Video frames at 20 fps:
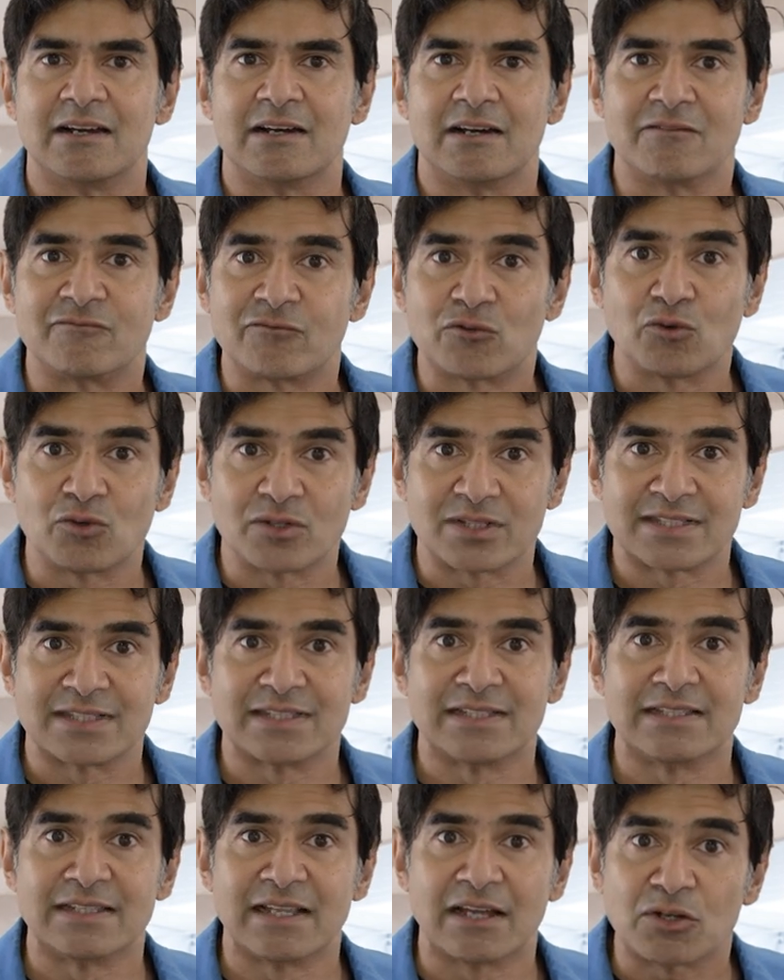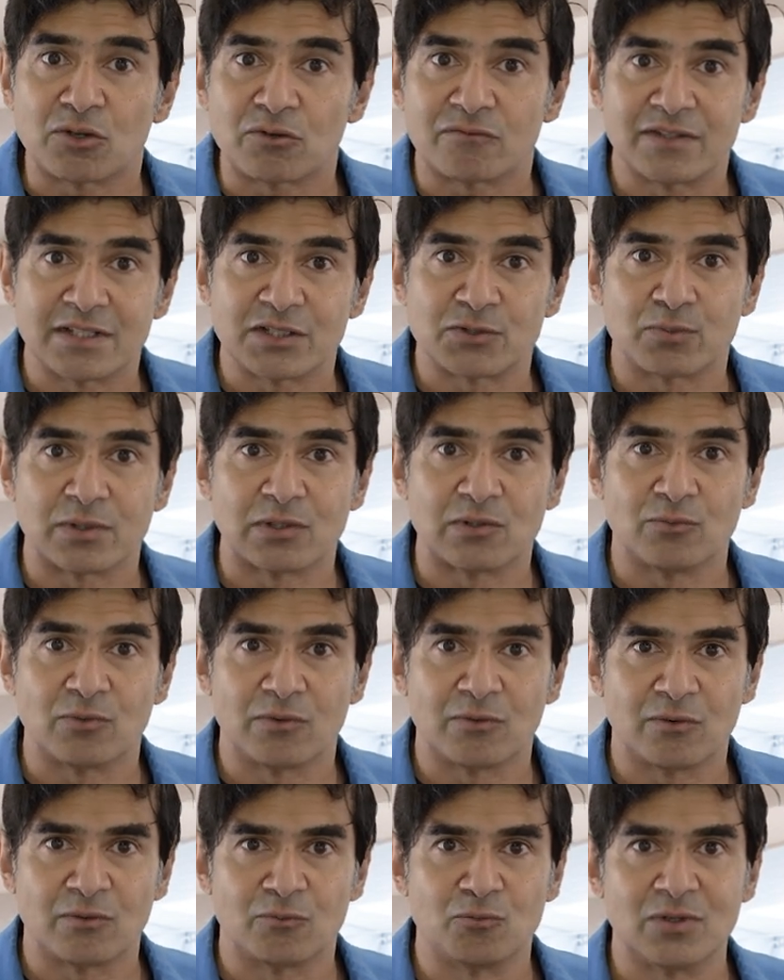Of course, none of this will
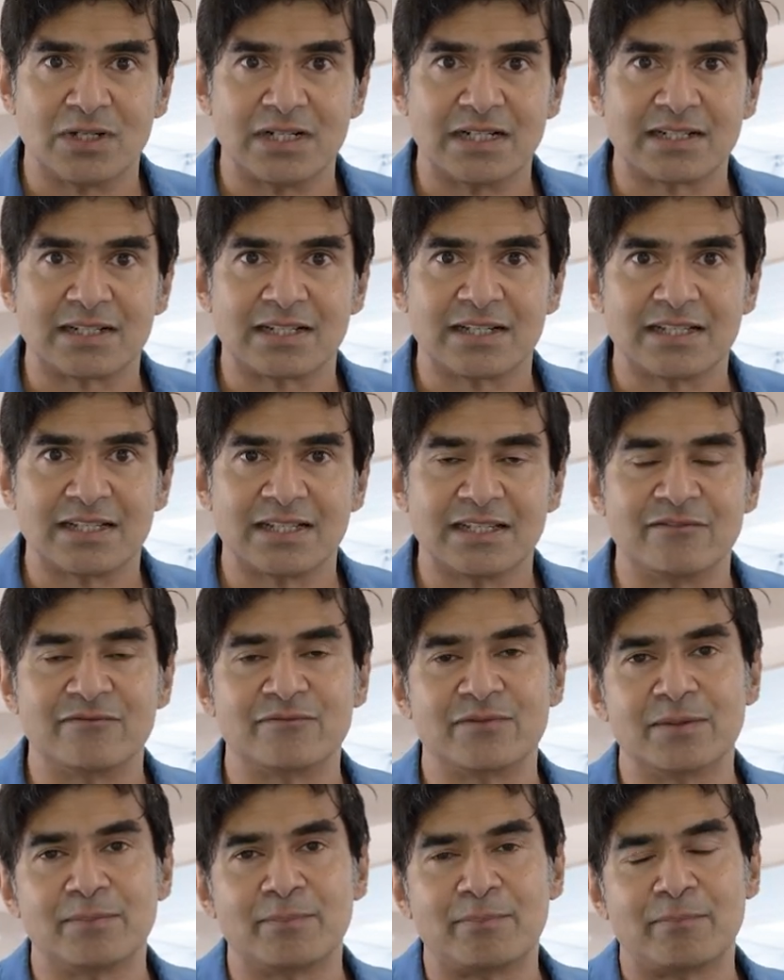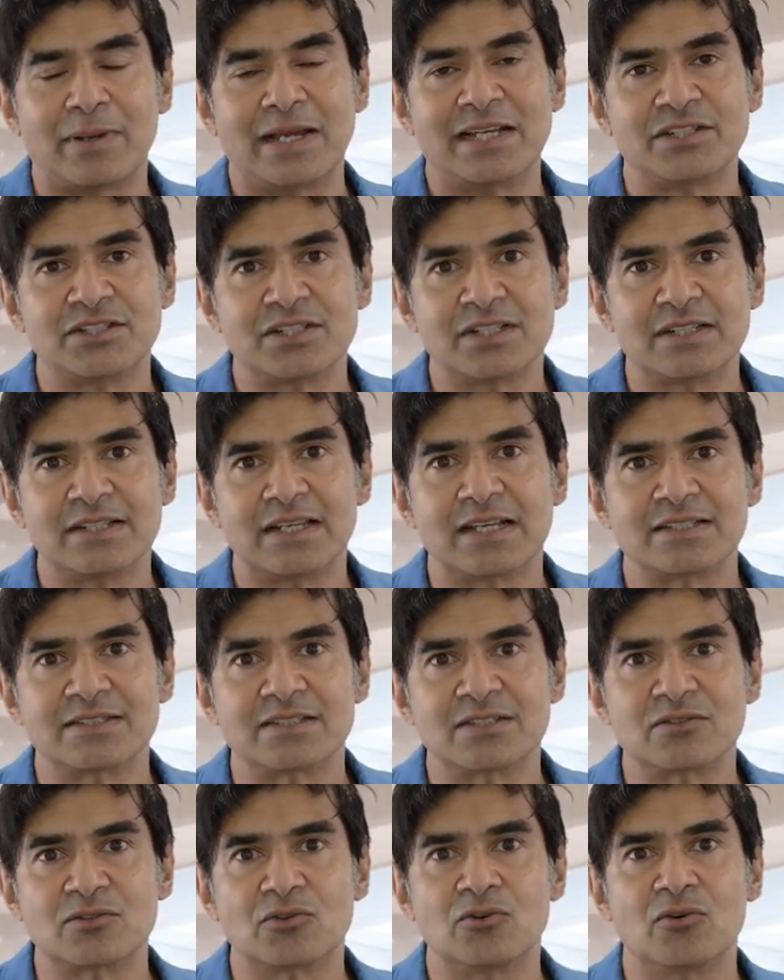work if the patient
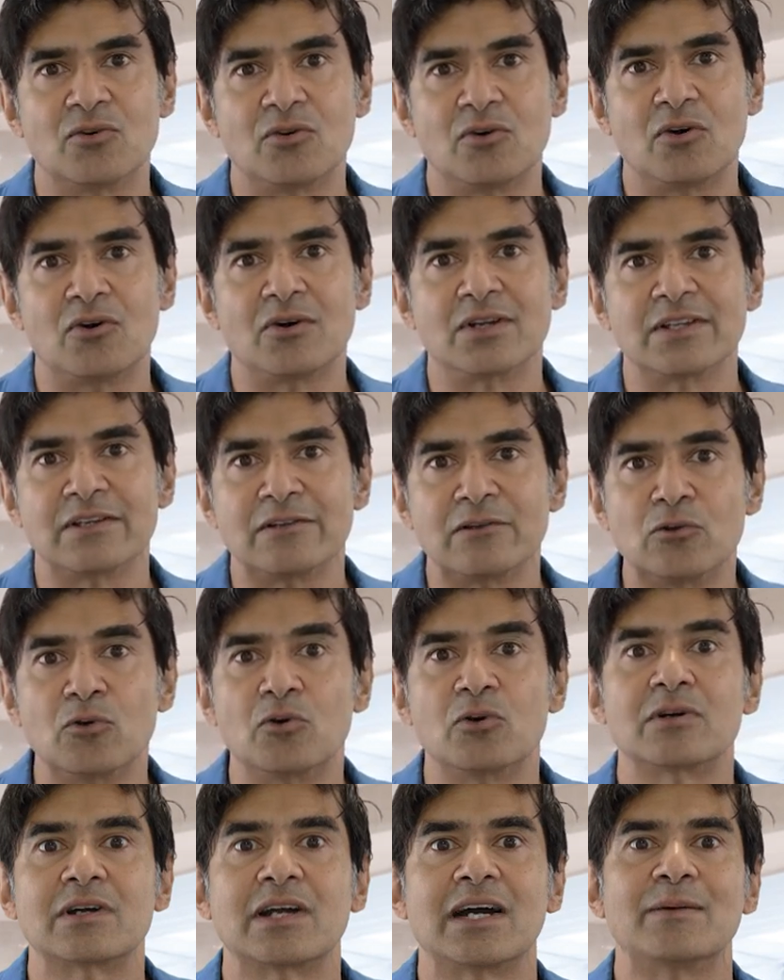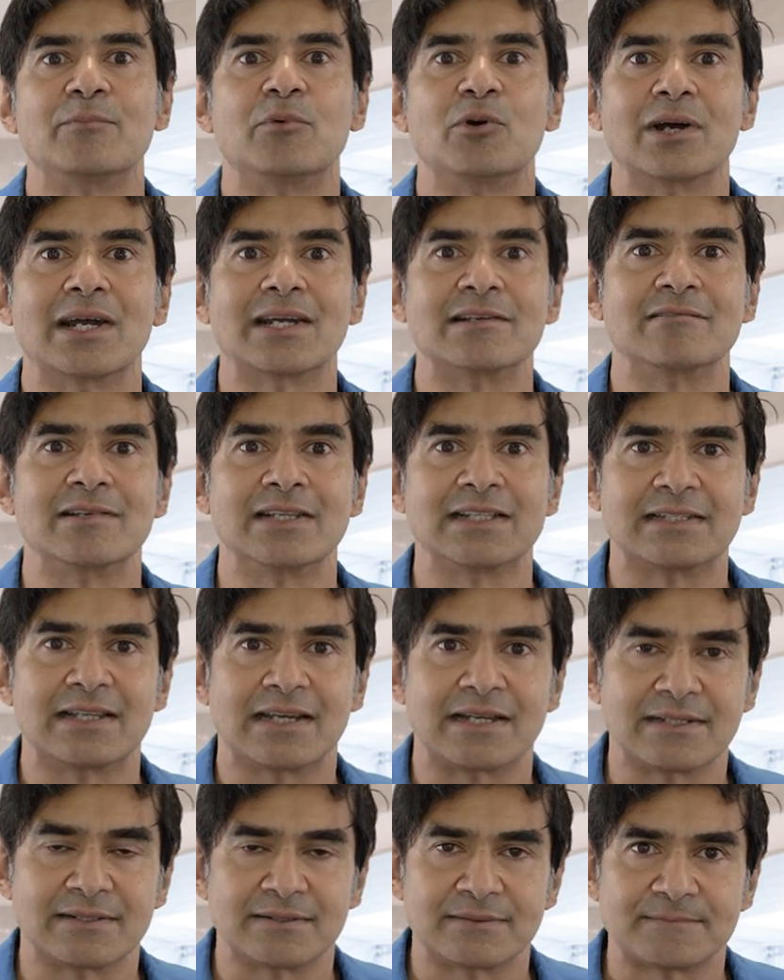doesn't go on a low carbohydrate
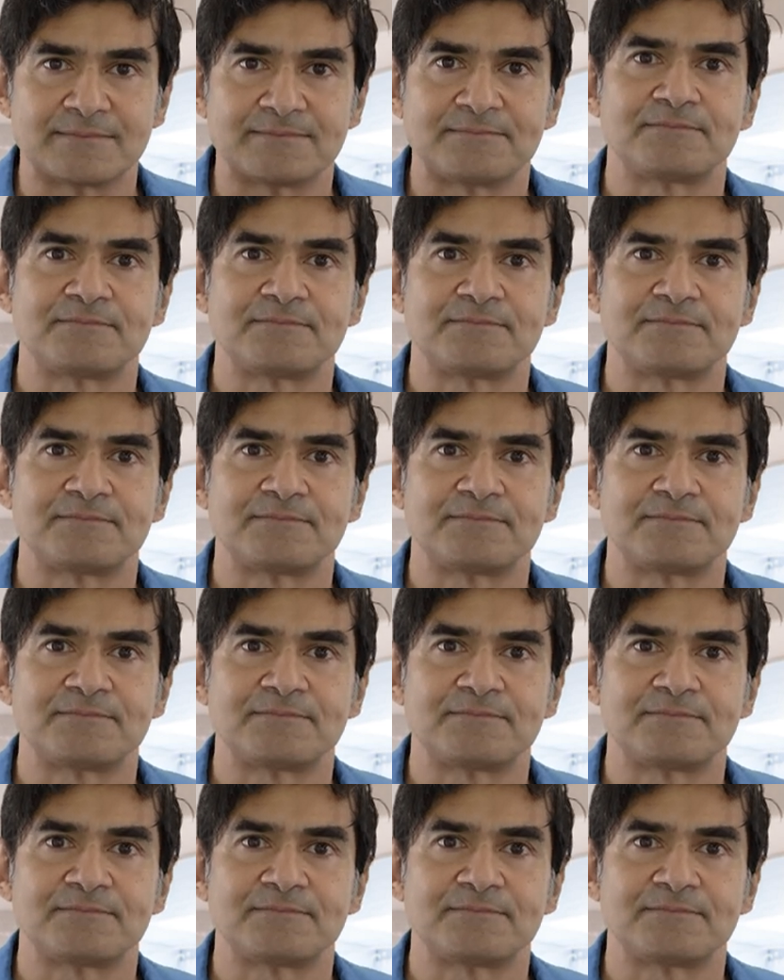diet.